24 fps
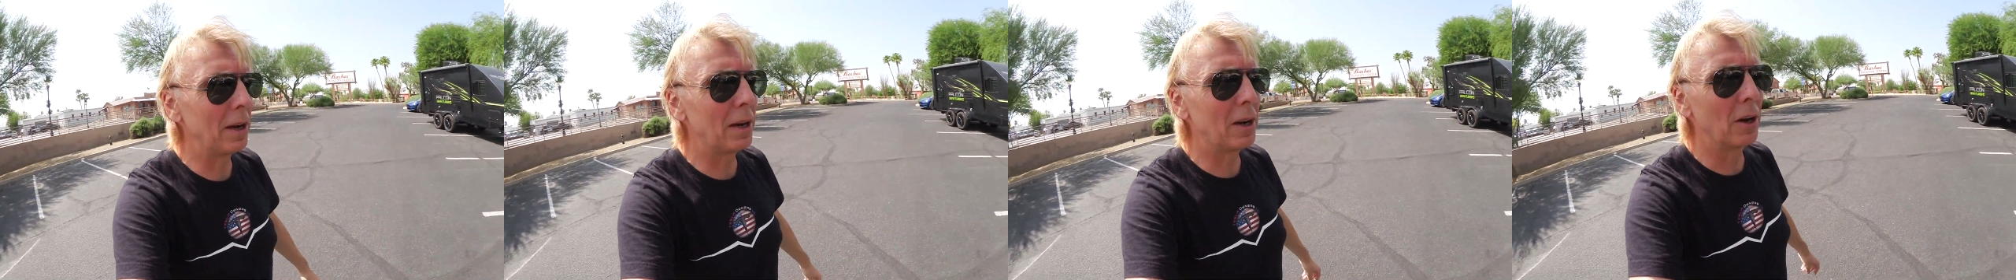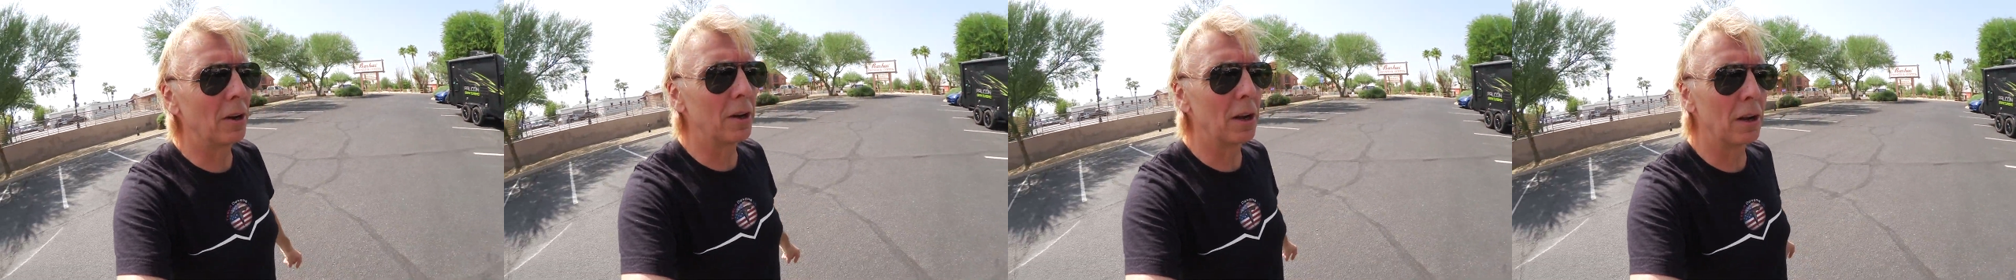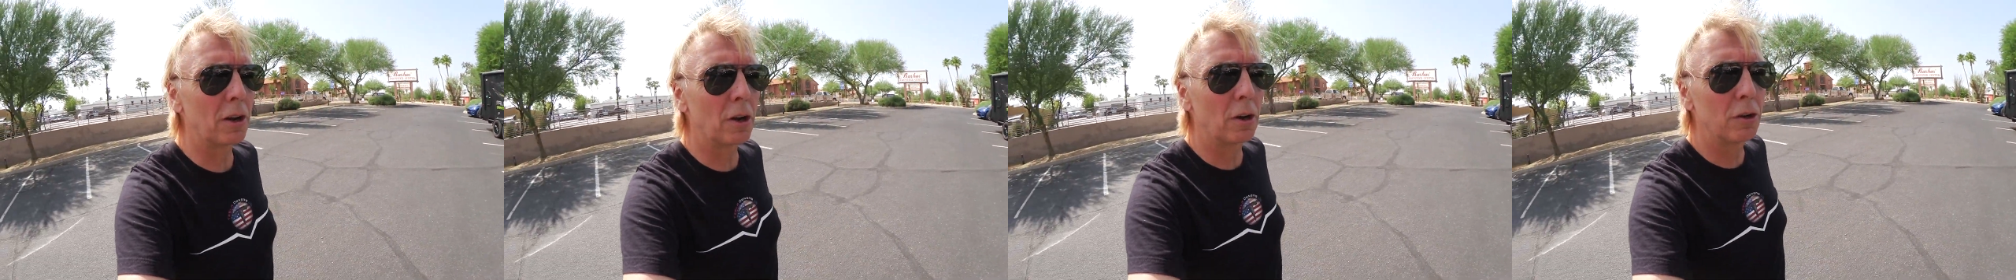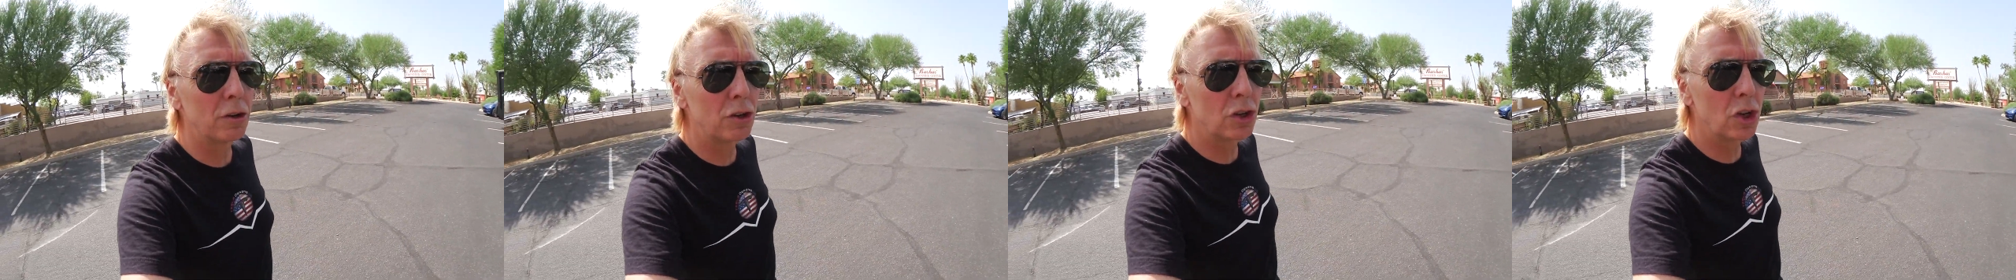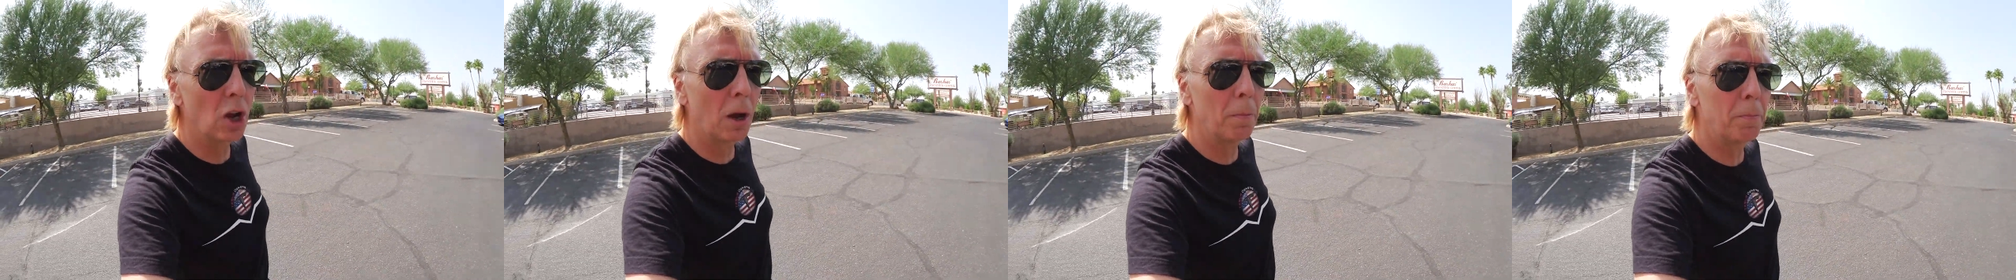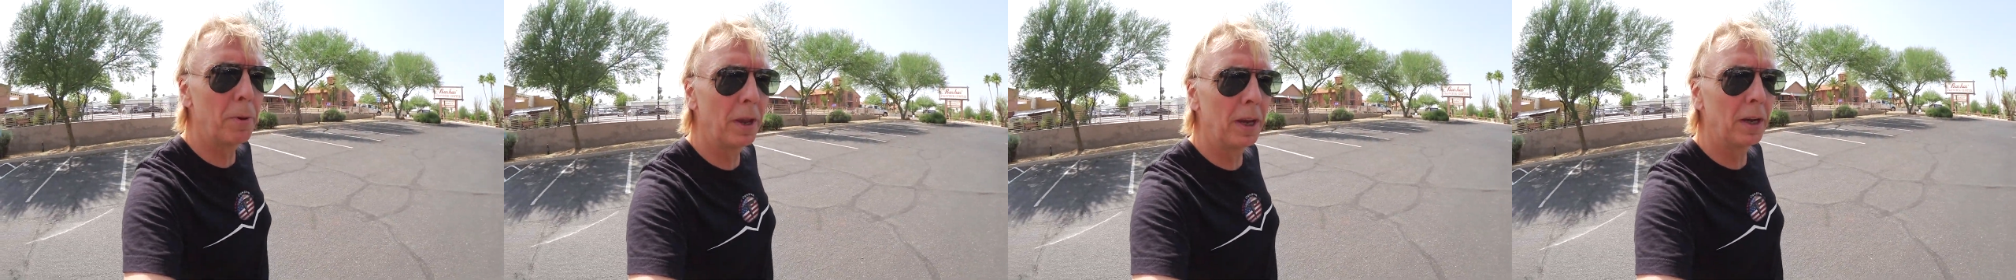gonna go
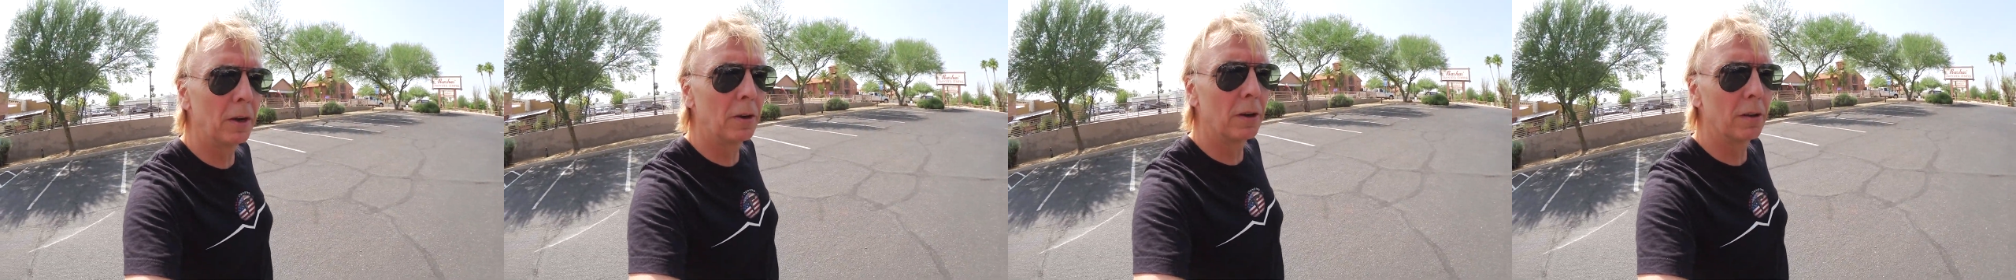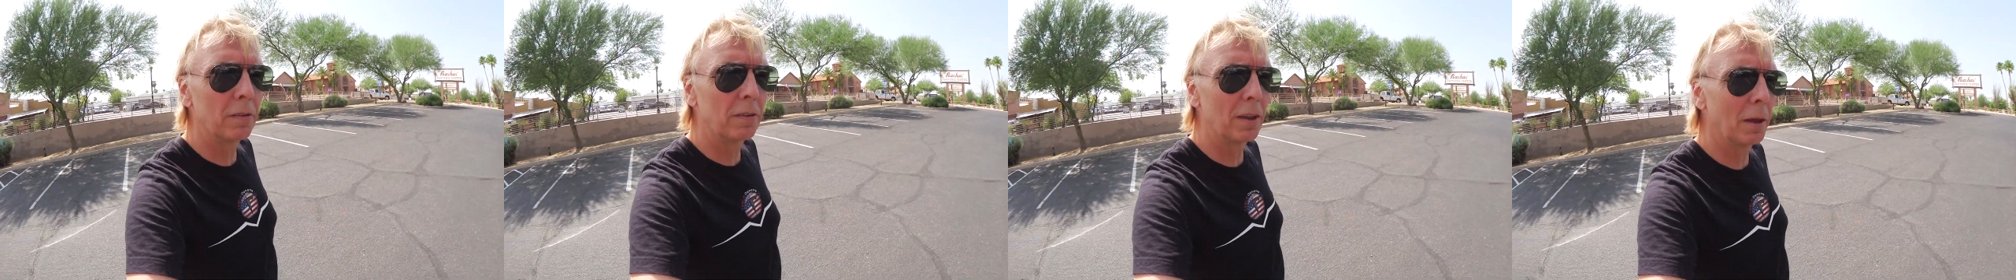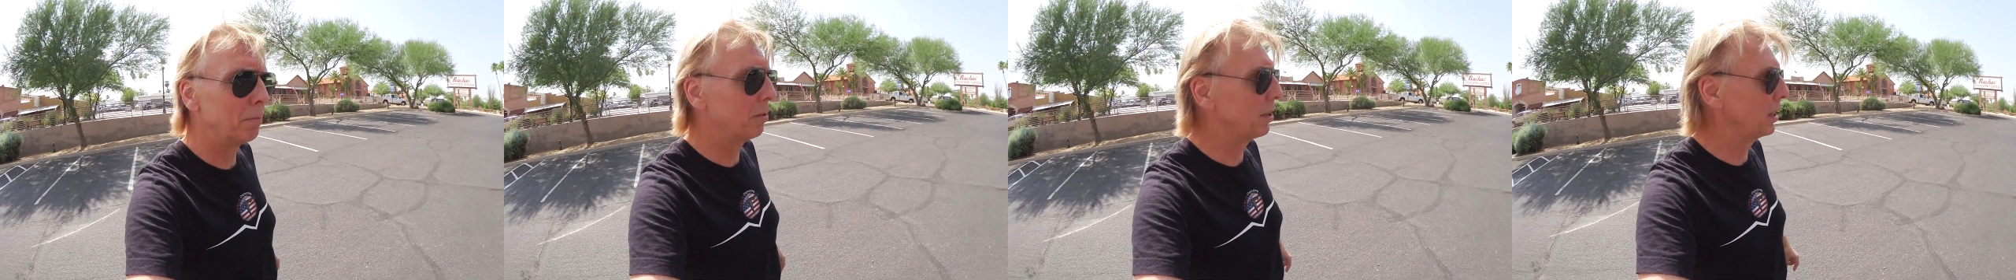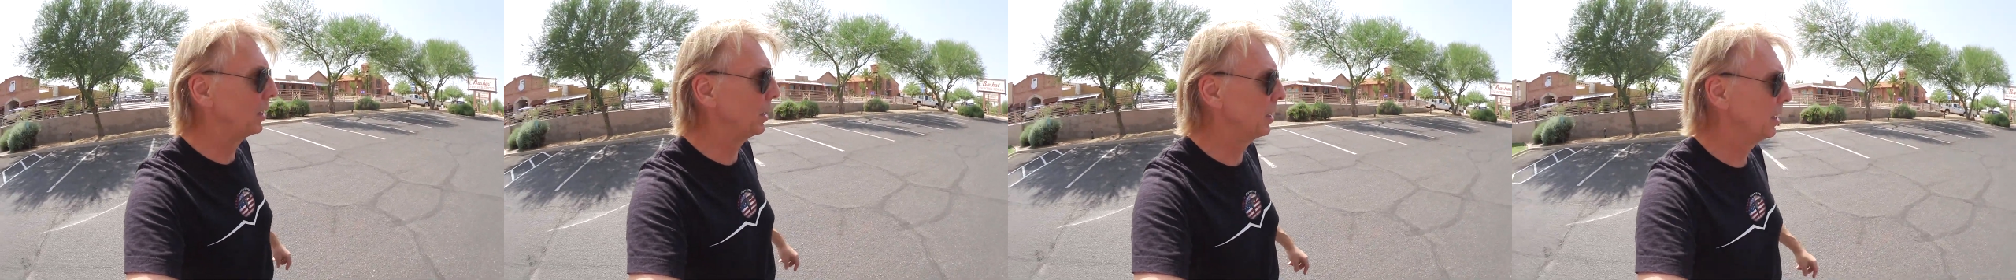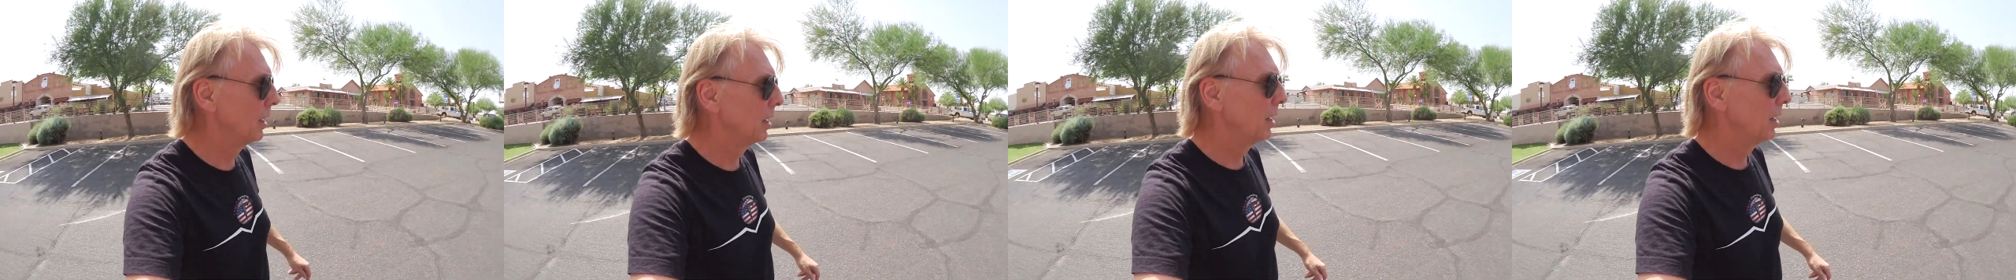shopping or something.